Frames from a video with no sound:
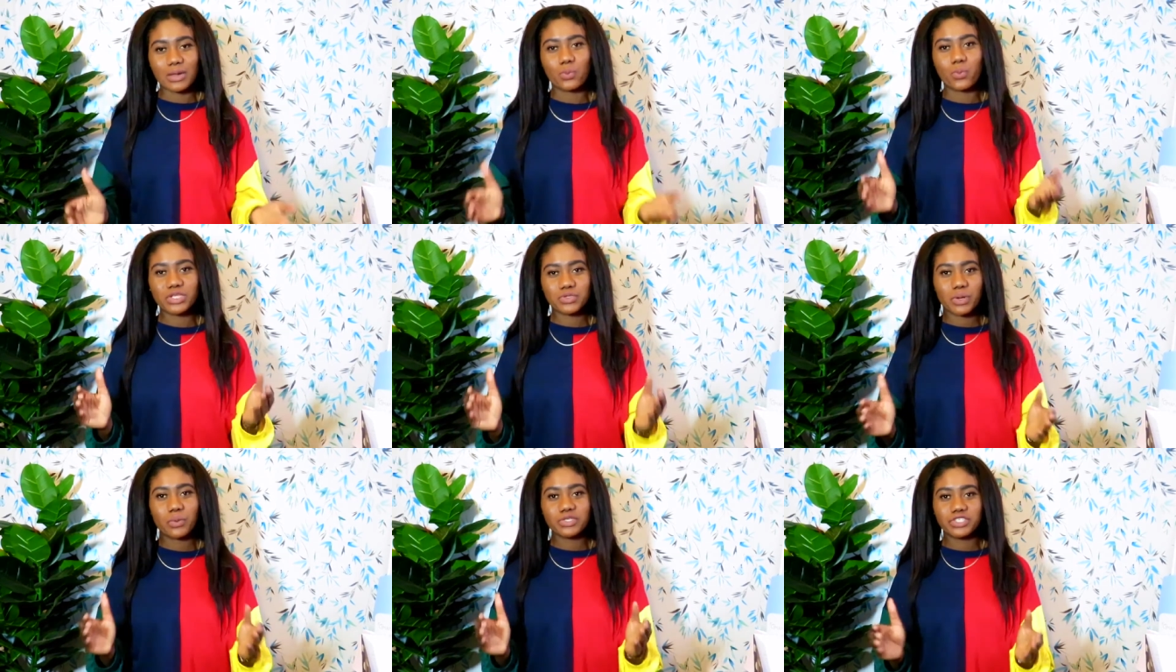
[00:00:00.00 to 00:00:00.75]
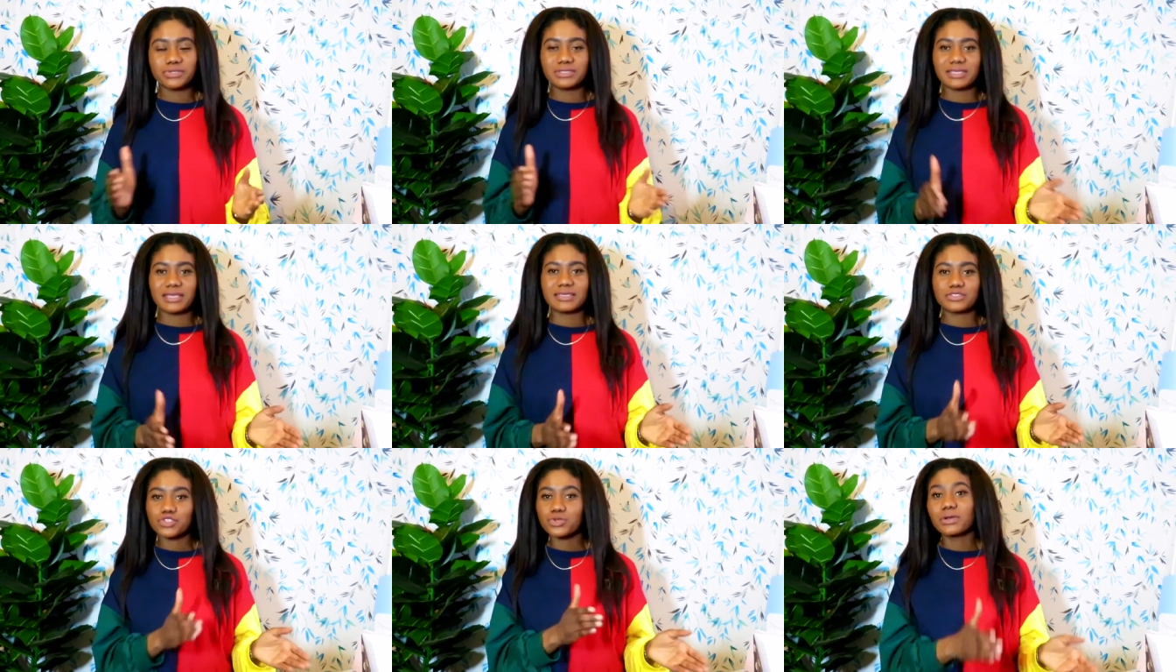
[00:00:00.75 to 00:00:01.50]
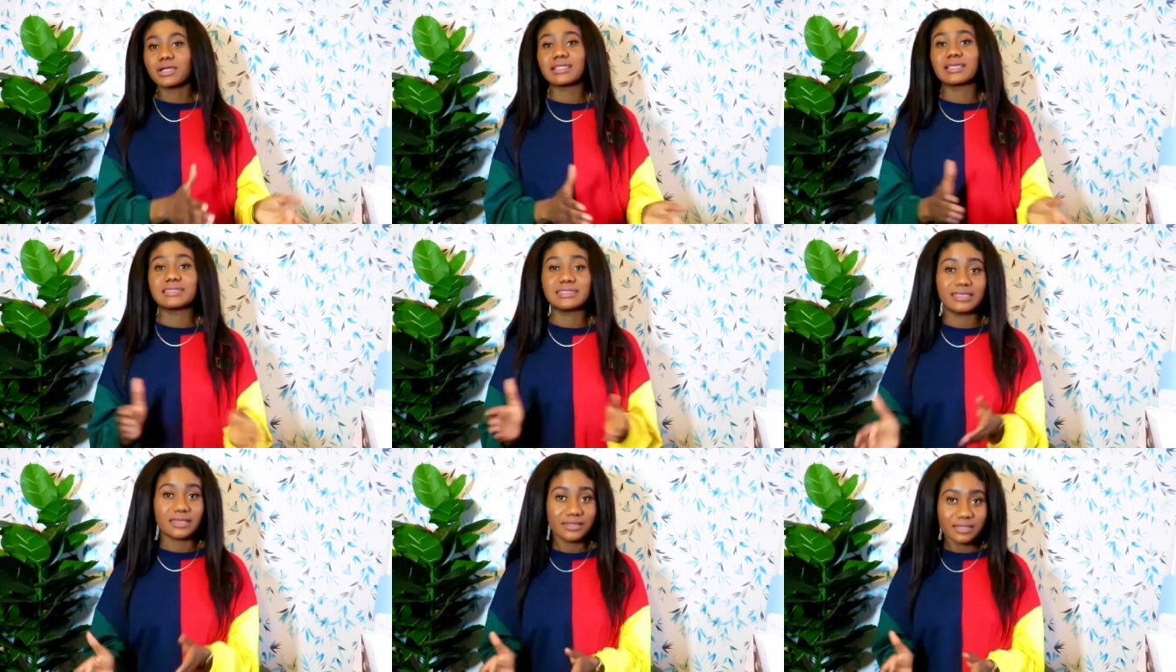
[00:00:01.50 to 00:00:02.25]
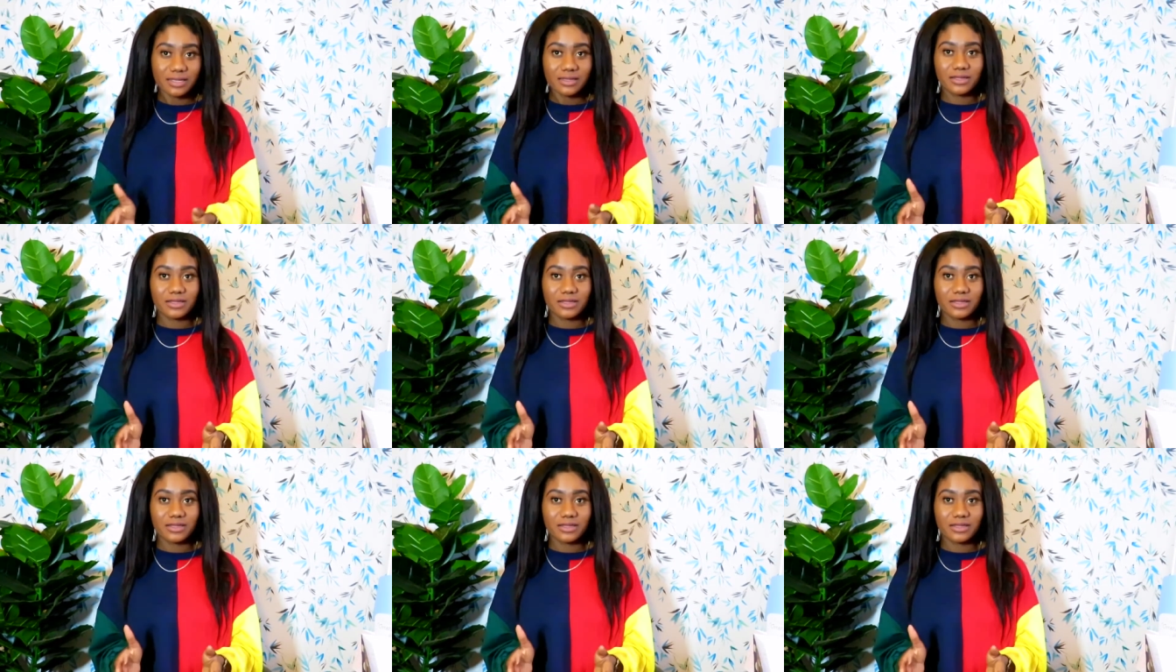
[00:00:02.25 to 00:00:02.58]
which one would you say is stronger than the other